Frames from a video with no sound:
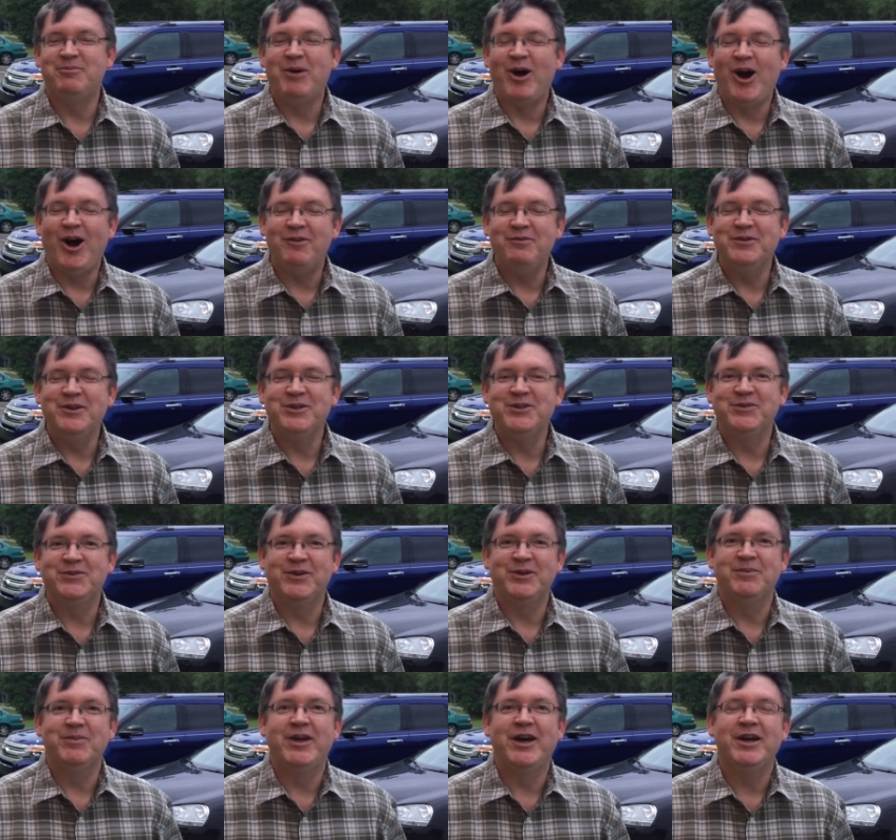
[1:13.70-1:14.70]
office
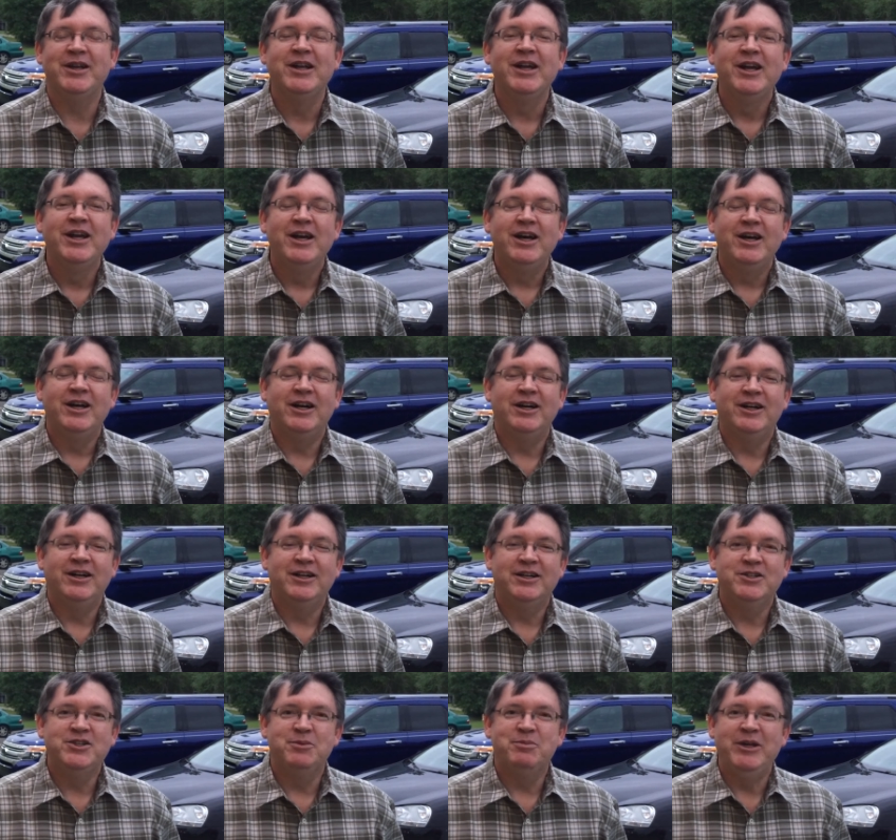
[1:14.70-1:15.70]
from that
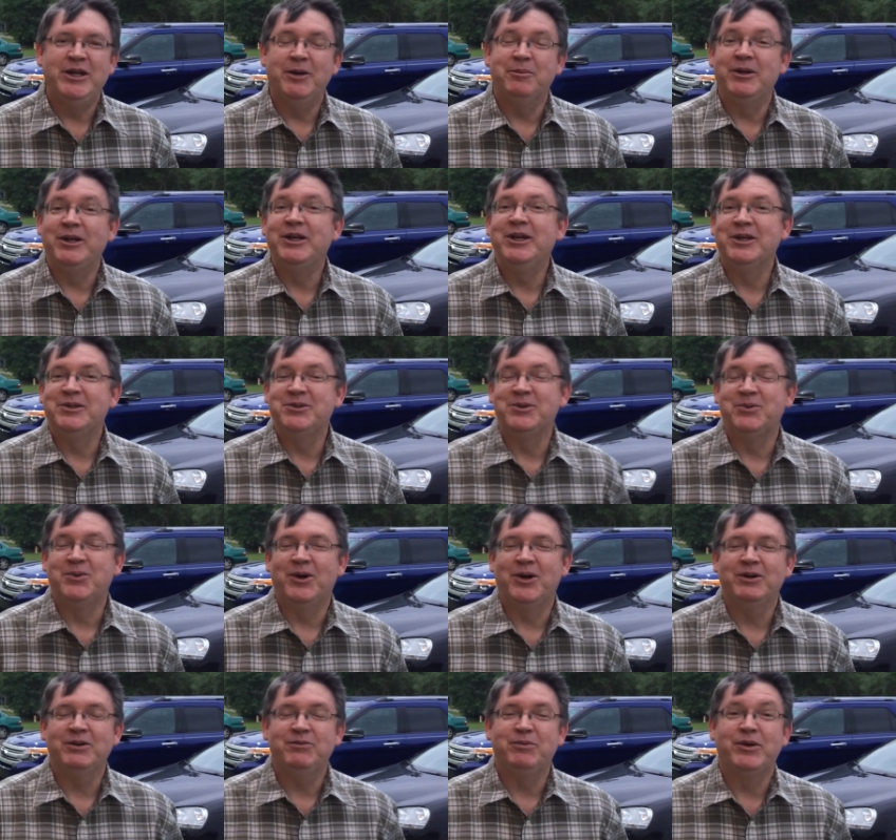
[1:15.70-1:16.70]
to be able to get to
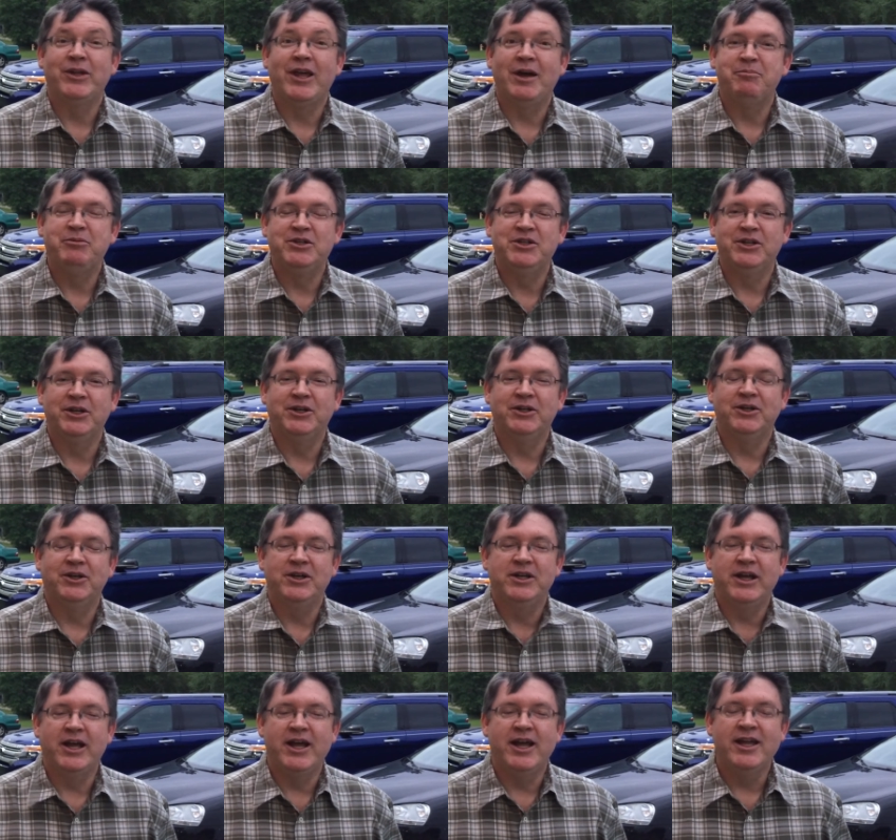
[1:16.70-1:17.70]
work for that particular
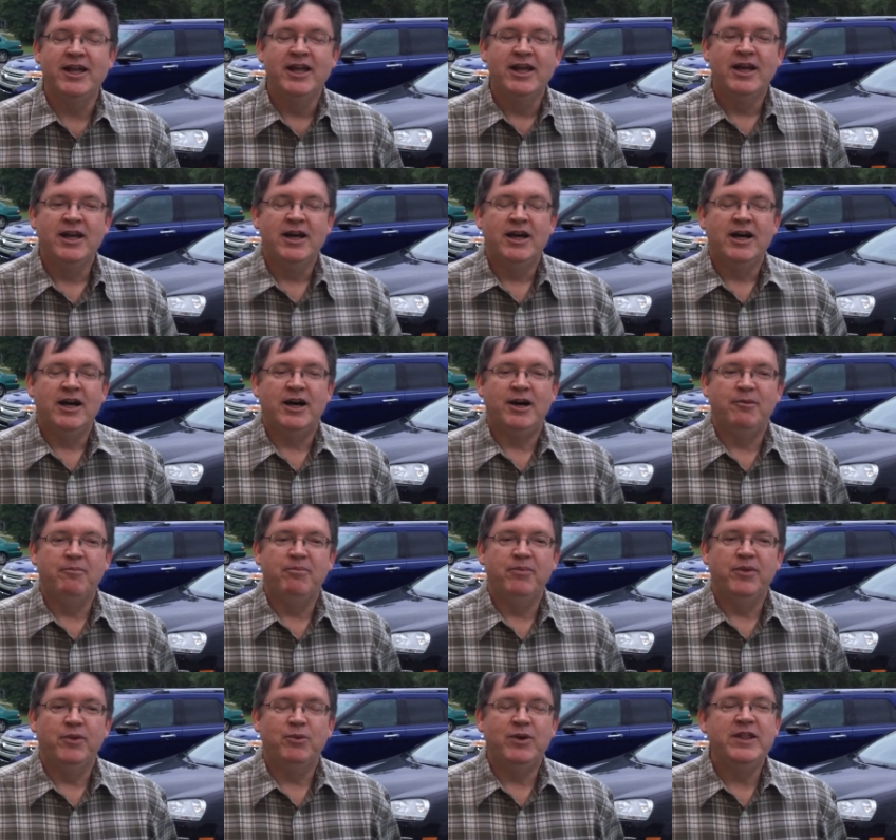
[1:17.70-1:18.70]
day.
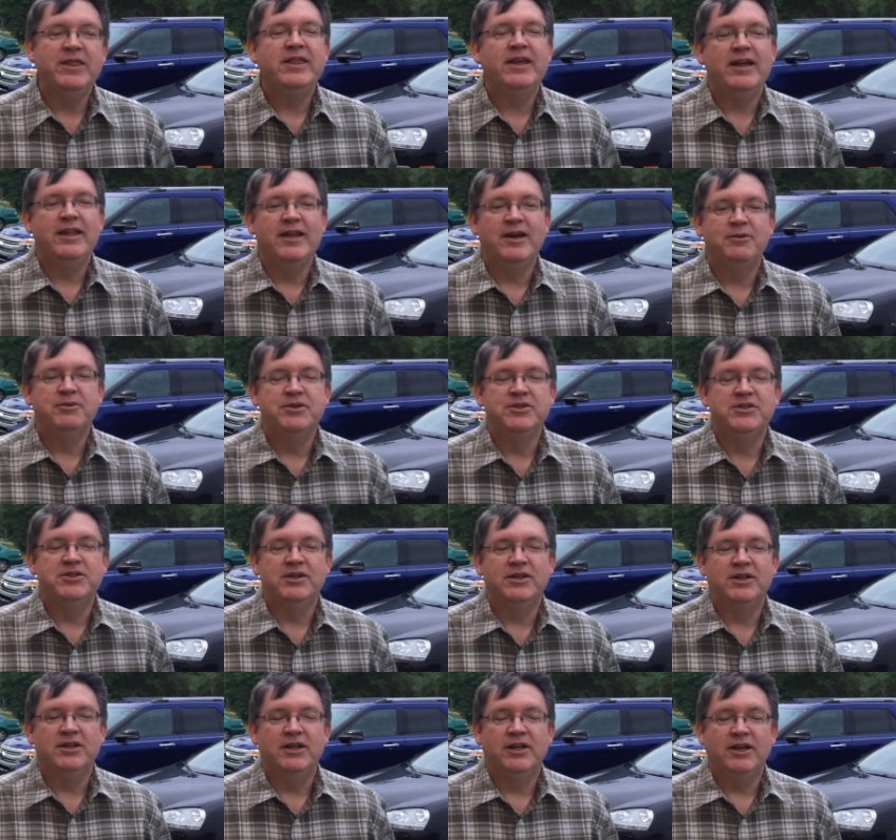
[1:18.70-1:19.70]
The one thing that was
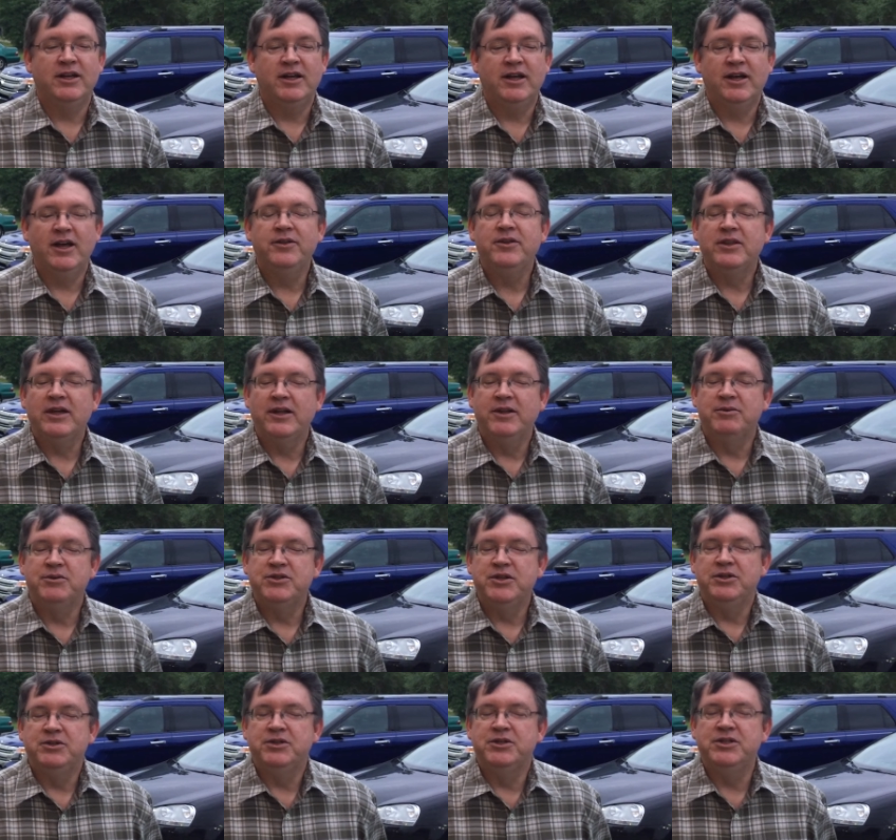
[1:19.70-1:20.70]
other thing that
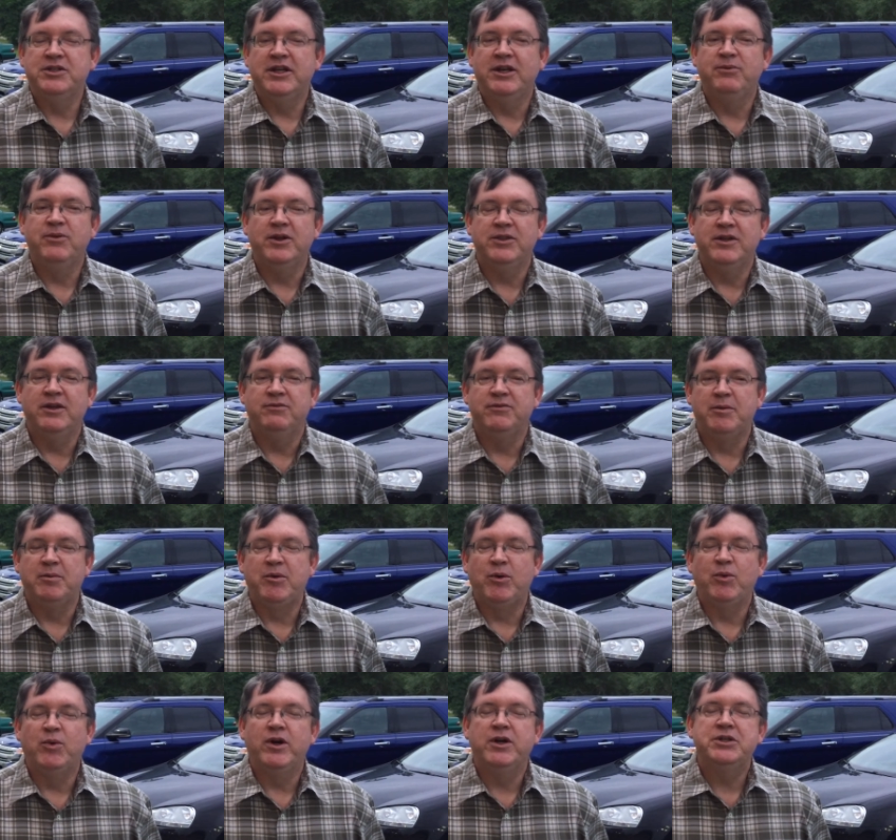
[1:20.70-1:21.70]
was interesting with it from
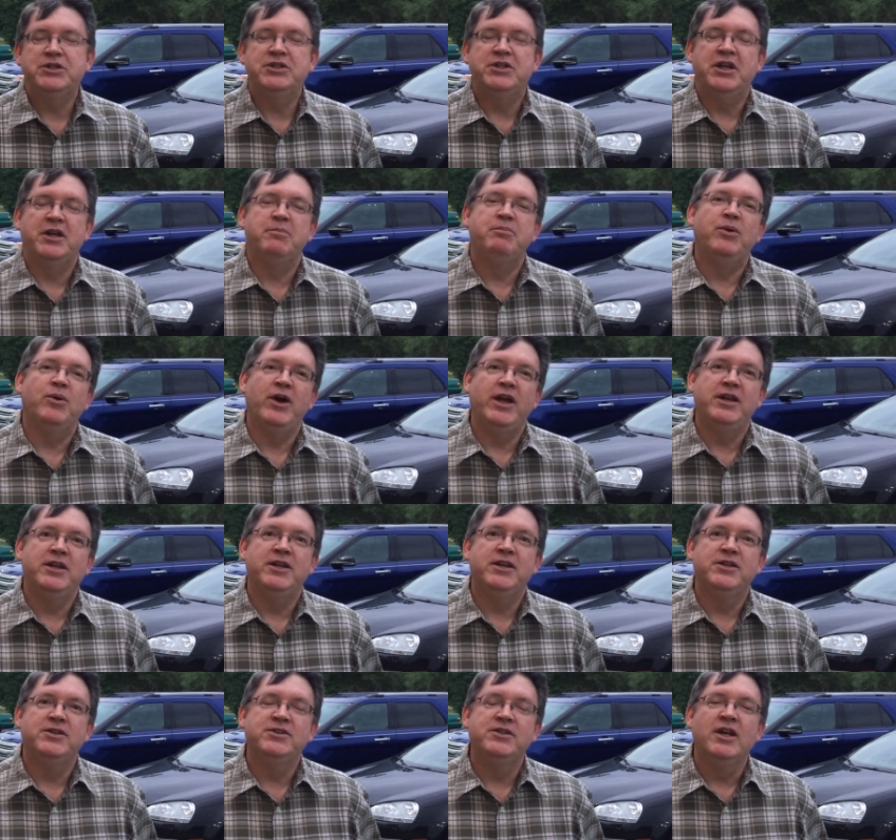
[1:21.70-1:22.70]
a work standpoint
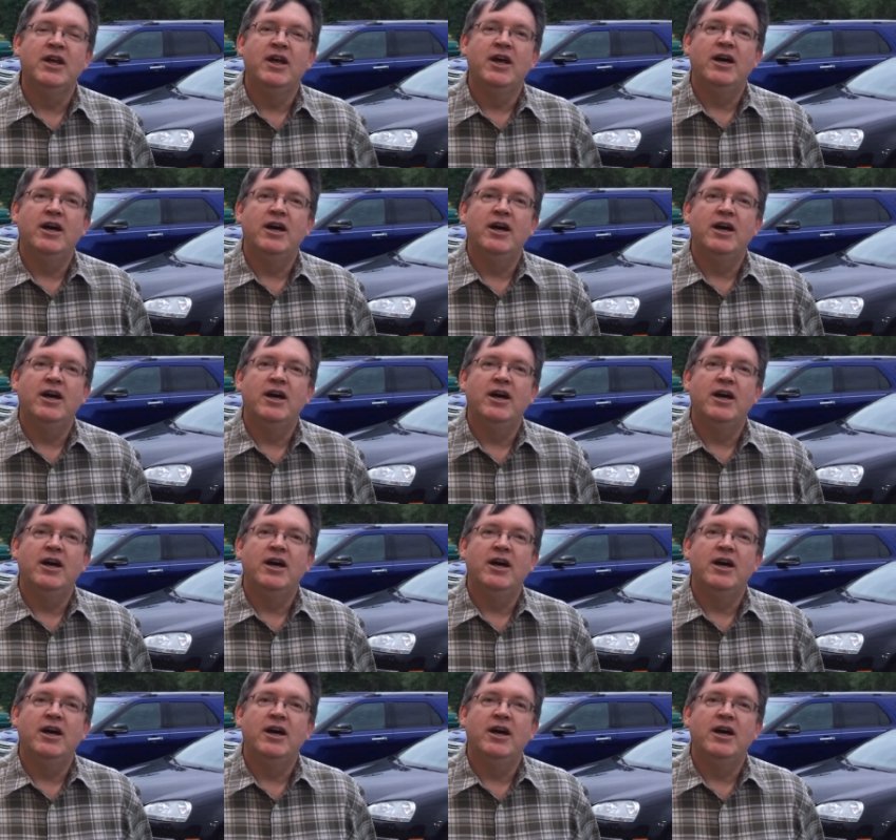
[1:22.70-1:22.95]
is